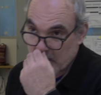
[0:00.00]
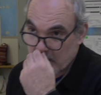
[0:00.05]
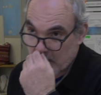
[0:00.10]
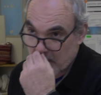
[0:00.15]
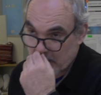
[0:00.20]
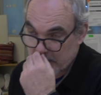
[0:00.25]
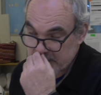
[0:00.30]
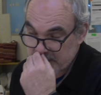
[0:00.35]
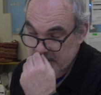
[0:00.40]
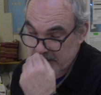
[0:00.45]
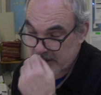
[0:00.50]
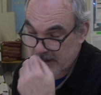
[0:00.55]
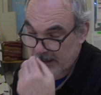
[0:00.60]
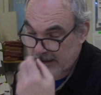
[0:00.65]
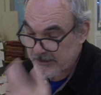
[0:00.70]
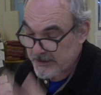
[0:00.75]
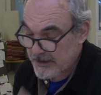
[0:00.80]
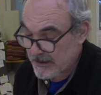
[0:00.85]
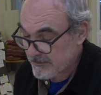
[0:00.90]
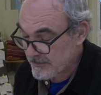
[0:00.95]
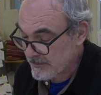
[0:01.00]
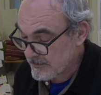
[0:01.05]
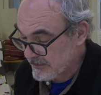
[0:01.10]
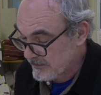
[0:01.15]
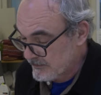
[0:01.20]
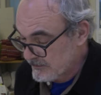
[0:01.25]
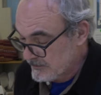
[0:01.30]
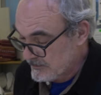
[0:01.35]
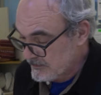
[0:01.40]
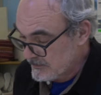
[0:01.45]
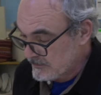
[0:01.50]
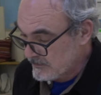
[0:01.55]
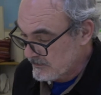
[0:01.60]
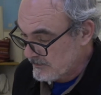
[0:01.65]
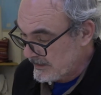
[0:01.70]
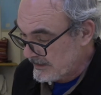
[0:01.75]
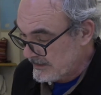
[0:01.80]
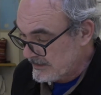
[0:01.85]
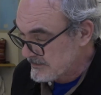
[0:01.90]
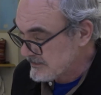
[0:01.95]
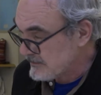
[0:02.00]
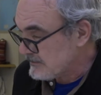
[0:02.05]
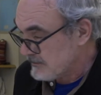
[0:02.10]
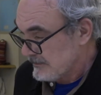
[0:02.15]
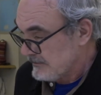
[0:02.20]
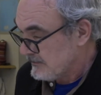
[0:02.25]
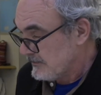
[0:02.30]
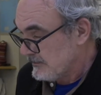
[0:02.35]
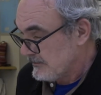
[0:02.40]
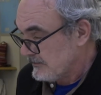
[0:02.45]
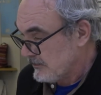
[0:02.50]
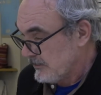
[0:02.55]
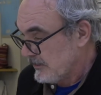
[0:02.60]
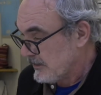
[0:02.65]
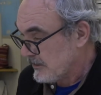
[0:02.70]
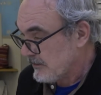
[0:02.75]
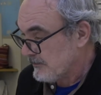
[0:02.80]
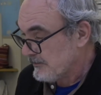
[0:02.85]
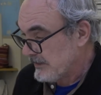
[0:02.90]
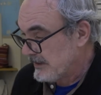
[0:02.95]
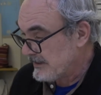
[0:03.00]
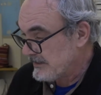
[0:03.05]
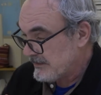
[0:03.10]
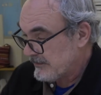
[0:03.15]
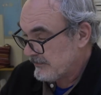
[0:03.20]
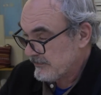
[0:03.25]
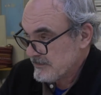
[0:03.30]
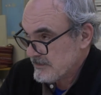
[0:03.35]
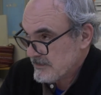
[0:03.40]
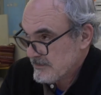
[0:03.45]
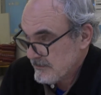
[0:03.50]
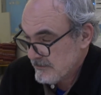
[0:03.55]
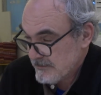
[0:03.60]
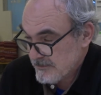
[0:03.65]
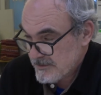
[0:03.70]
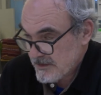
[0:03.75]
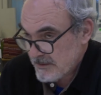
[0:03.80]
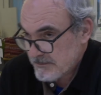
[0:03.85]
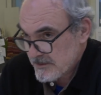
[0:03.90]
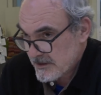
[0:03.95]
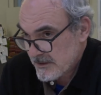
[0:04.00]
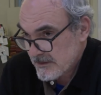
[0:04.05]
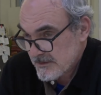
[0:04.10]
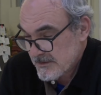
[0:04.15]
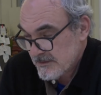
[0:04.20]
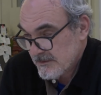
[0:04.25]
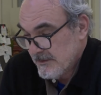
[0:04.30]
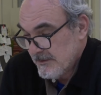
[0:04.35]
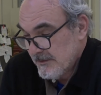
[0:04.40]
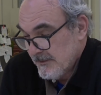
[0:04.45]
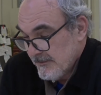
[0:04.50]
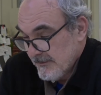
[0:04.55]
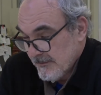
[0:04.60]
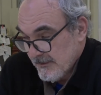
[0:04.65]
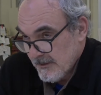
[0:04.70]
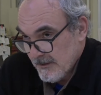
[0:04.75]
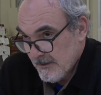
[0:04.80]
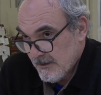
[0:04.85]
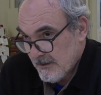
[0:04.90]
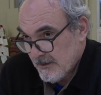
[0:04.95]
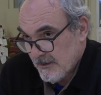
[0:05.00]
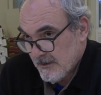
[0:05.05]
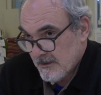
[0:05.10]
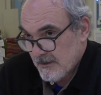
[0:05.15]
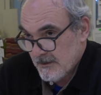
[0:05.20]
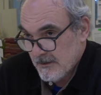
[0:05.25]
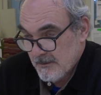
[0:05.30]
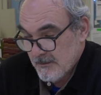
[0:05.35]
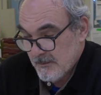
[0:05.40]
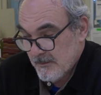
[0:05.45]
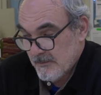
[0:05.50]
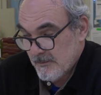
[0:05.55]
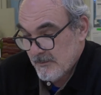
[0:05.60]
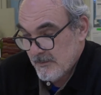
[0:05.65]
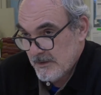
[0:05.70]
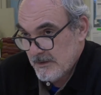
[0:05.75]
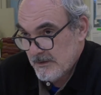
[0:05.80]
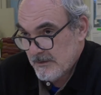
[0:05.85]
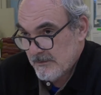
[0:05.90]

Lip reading: obviously do work on many different subjects, many